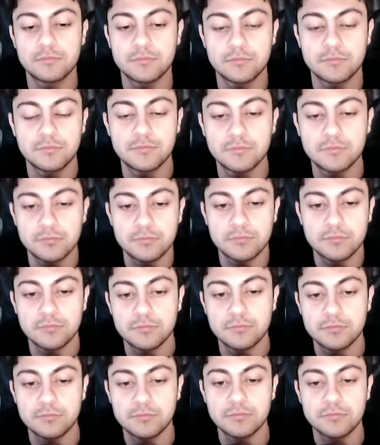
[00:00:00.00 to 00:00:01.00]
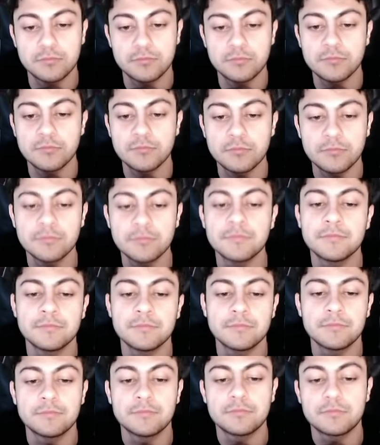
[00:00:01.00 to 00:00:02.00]

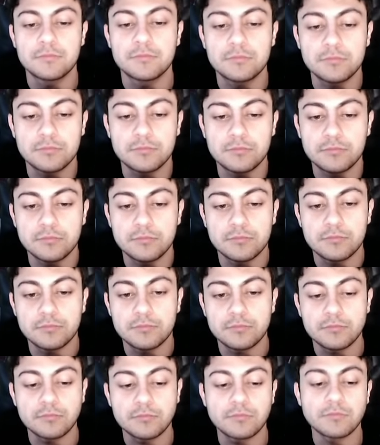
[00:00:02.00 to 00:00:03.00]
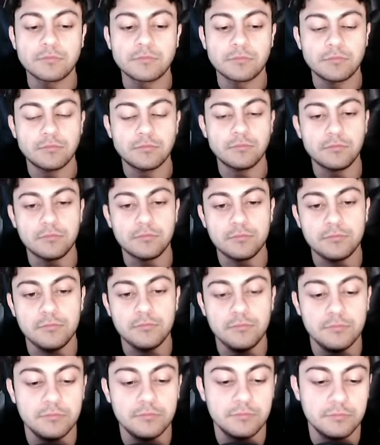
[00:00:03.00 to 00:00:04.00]

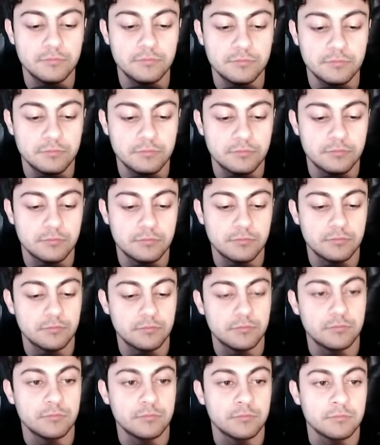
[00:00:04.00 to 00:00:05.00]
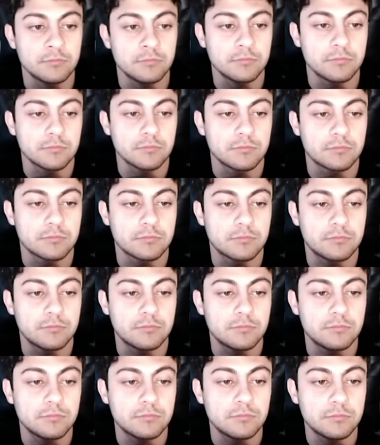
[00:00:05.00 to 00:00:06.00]

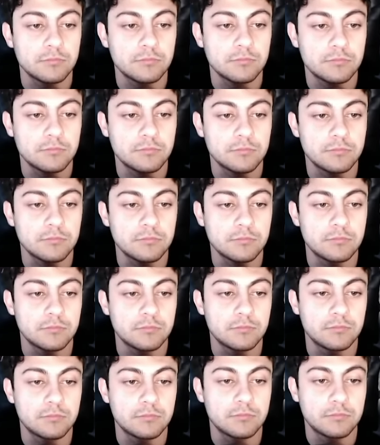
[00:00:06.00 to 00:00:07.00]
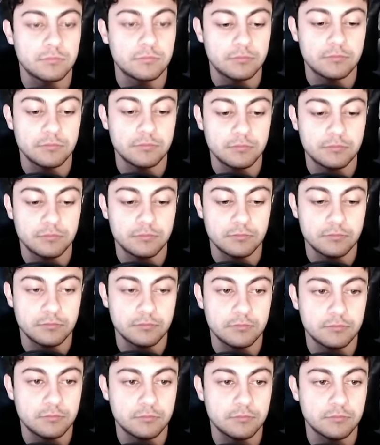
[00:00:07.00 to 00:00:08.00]
The person shown says nothing.